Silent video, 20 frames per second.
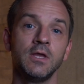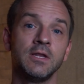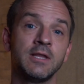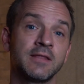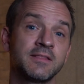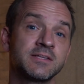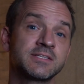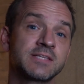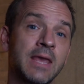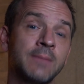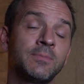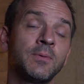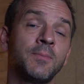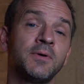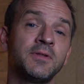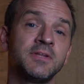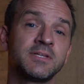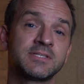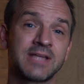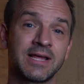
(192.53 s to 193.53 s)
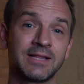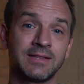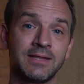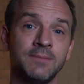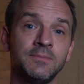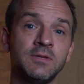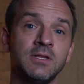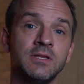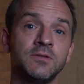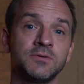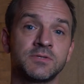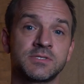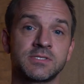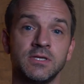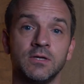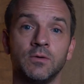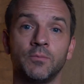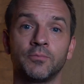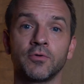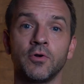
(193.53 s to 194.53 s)
Now, this capability is not limited to a
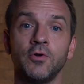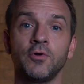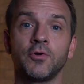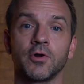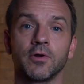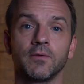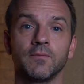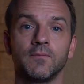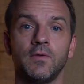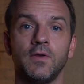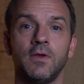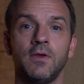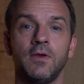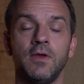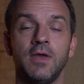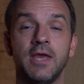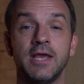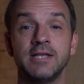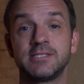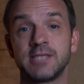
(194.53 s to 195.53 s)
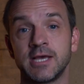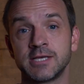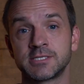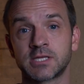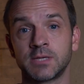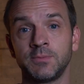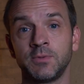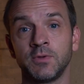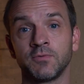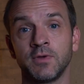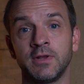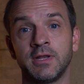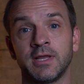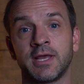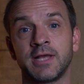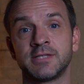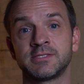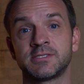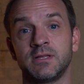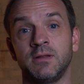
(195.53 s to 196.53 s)
single broker, and tests can be written
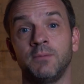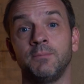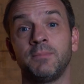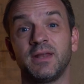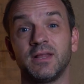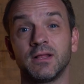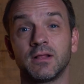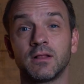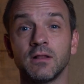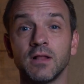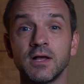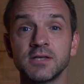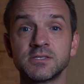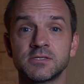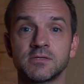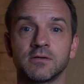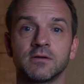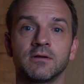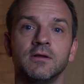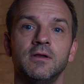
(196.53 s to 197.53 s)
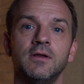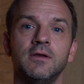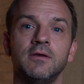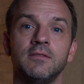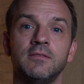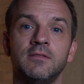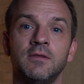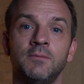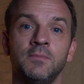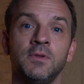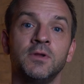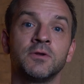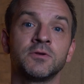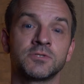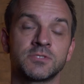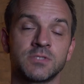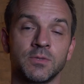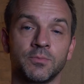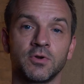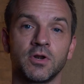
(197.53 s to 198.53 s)
against an embedded cluster that
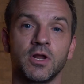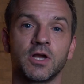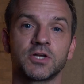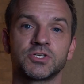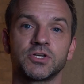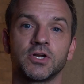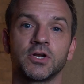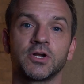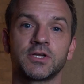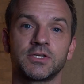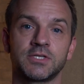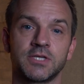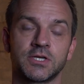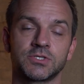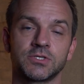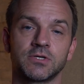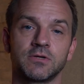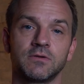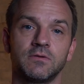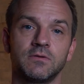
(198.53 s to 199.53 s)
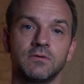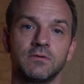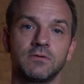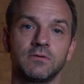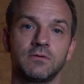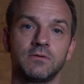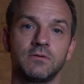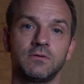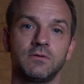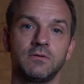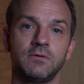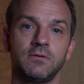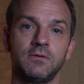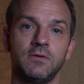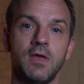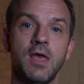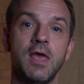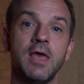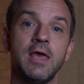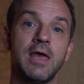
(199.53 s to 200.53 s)
mirrors the production architecture.
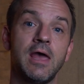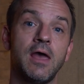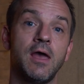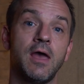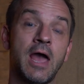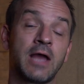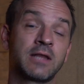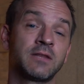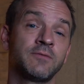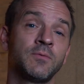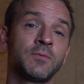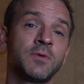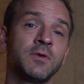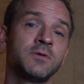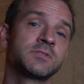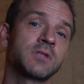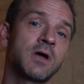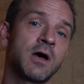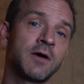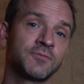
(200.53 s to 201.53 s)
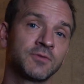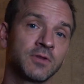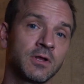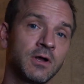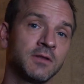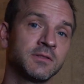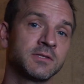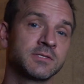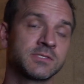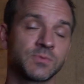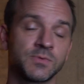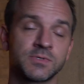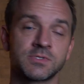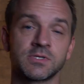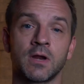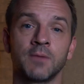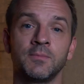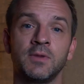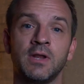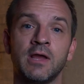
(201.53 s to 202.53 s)
ActiveMQ is often called the Swiss
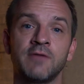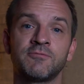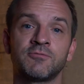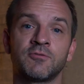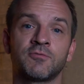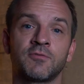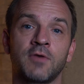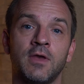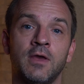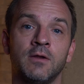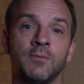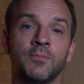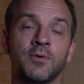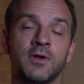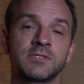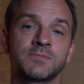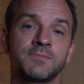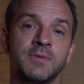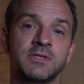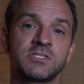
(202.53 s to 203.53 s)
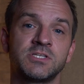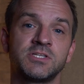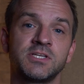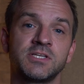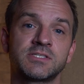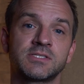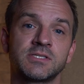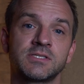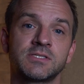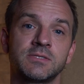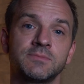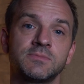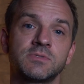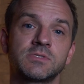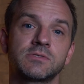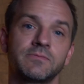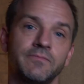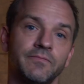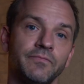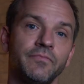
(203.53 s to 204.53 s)
Army knife of enterprise messaging
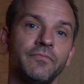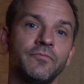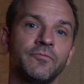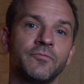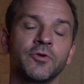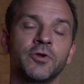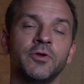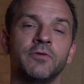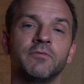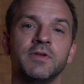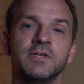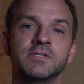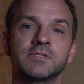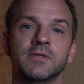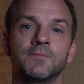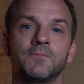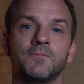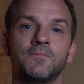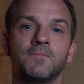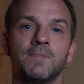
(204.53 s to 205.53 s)
systems for good reason.